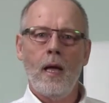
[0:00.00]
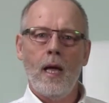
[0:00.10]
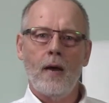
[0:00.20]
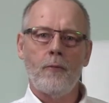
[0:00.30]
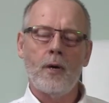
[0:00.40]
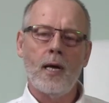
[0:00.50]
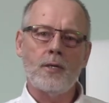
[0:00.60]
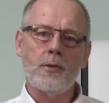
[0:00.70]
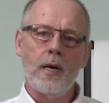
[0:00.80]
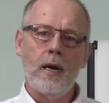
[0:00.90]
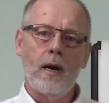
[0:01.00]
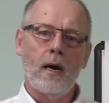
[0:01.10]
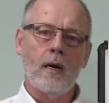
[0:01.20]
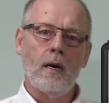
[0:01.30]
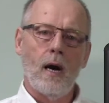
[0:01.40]
And if we're not training
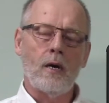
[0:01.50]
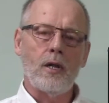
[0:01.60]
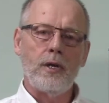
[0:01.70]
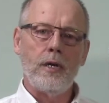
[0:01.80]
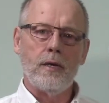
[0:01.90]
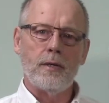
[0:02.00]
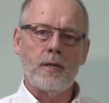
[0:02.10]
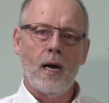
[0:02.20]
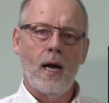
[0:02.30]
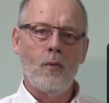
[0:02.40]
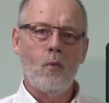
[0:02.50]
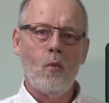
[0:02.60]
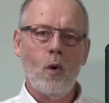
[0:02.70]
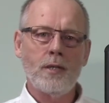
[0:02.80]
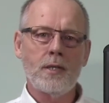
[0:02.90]
our, our cleaners on
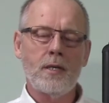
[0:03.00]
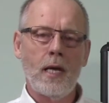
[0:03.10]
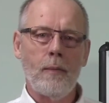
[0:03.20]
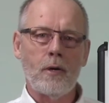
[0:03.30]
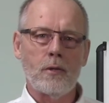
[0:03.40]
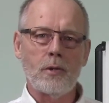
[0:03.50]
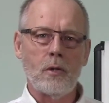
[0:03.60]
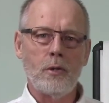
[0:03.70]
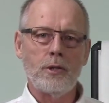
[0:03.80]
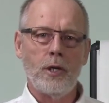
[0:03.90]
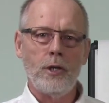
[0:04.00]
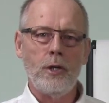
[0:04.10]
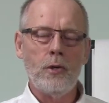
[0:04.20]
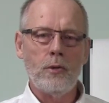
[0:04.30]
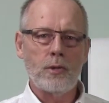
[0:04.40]
which chemical solution to
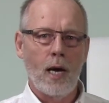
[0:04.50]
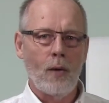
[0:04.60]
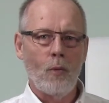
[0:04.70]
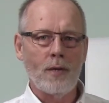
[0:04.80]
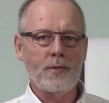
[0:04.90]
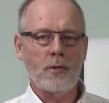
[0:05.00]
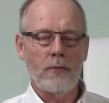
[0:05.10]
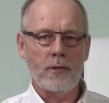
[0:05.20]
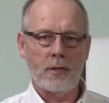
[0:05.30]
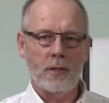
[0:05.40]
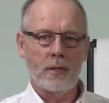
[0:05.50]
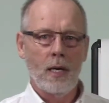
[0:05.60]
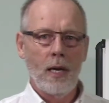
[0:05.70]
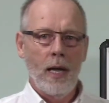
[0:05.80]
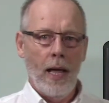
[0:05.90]
use on what surfaces
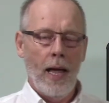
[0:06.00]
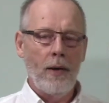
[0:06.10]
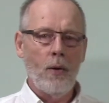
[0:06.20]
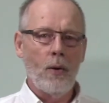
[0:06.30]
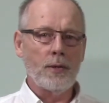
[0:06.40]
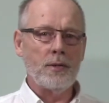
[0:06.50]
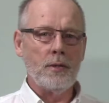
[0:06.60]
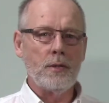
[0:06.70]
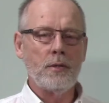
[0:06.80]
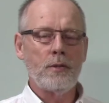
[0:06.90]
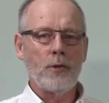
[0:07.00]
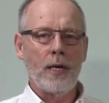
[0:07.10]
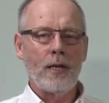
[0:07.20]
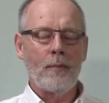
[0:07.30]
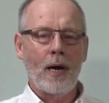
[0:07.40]
and or to train
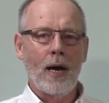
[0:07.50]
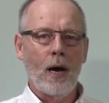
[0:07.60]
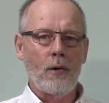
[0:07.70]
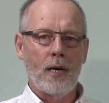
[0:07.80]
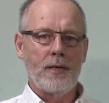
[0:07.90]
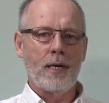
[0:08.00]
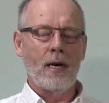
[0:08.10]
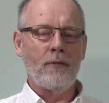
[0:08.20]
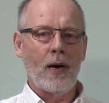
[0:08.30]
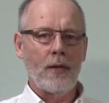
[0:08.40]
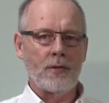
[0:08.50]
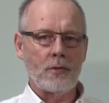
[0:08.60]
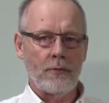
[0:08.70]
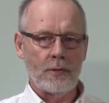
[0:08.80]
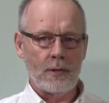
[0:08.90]
them on how to identify the
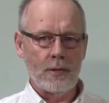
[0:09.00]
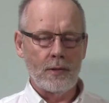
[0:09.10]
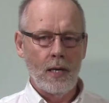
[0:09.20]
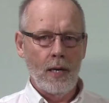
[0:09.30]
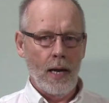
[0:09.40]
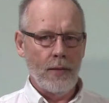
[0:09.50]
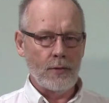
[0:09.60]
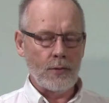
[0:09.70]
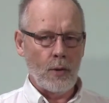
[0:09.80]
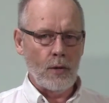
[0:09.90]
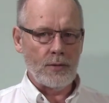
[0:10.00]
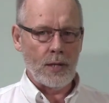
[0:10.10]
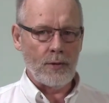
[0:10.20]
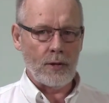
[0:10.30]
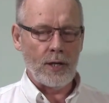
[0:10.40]
surfaces and the soils
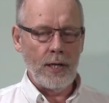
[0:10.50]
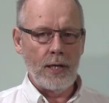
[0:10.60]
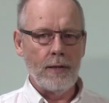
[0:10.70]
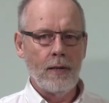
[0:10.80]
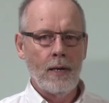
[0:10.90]
that they're cleaning,